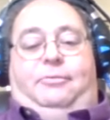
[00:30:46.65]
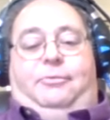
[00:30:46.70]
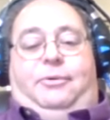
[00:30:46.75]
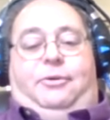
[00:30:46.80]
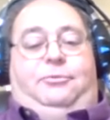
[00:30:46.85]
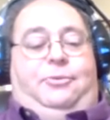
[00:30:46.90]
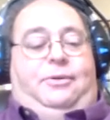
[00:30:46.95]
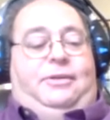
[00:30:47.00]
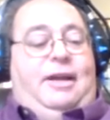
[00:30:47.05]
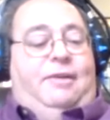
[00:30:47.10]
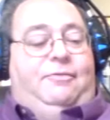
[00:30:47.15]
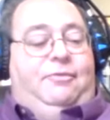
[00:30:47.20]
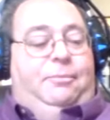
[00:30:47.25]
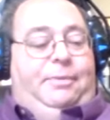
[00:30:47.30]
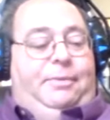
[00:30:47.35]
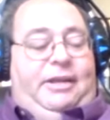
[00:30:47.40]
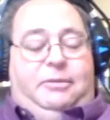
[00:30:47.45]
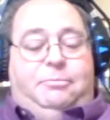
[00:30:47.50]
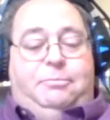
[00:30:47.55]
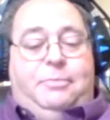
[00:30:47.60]
uh,
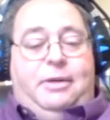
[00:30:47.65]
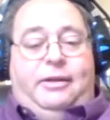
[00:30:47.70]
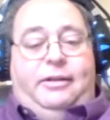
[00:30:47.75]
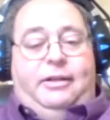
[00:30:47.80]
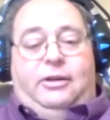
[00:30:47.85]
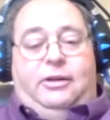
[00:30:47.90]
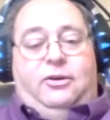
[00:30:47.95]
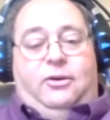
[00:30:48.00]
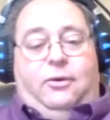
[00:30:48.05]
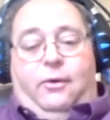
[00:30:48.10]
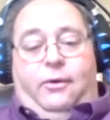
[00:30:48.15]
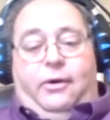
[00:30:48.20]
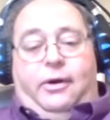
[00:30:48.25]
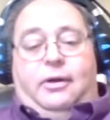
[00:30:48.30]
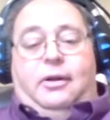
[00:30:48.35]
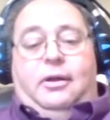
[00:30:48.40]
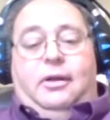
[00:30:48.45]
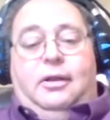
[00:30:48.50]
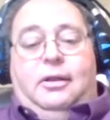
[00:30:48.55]
for any trial